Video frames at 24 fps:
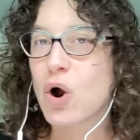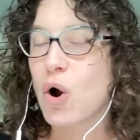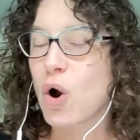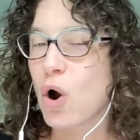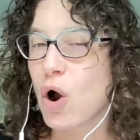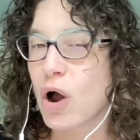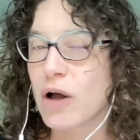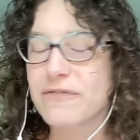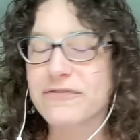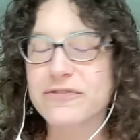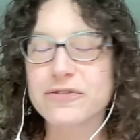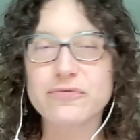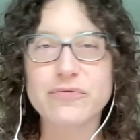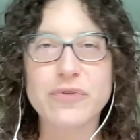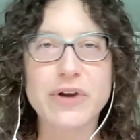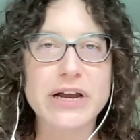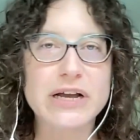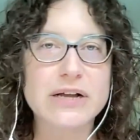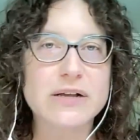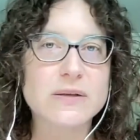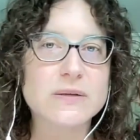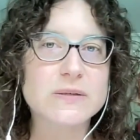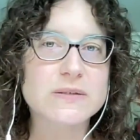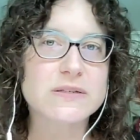off the
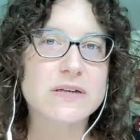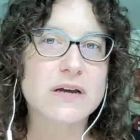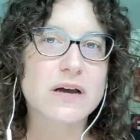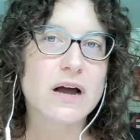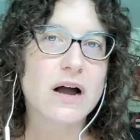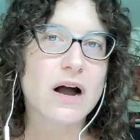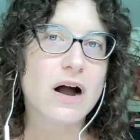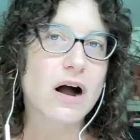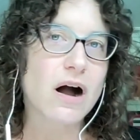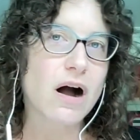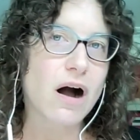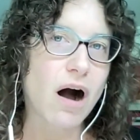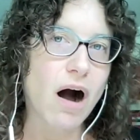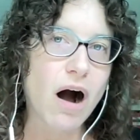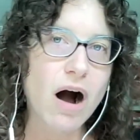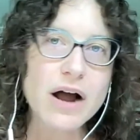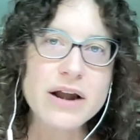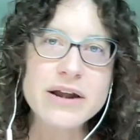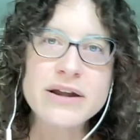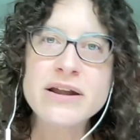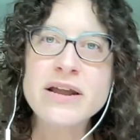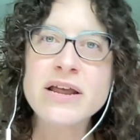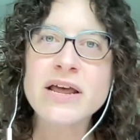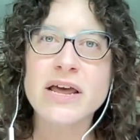rails,
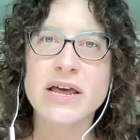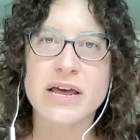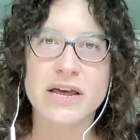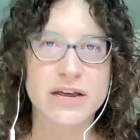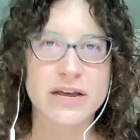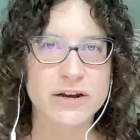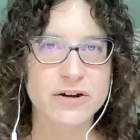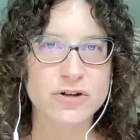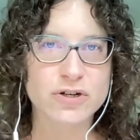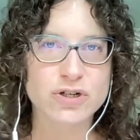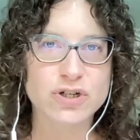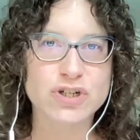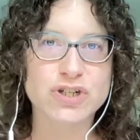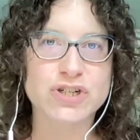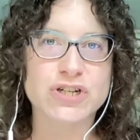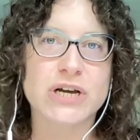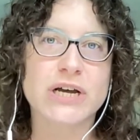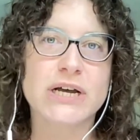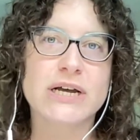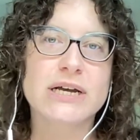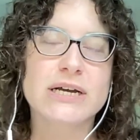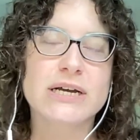unhinged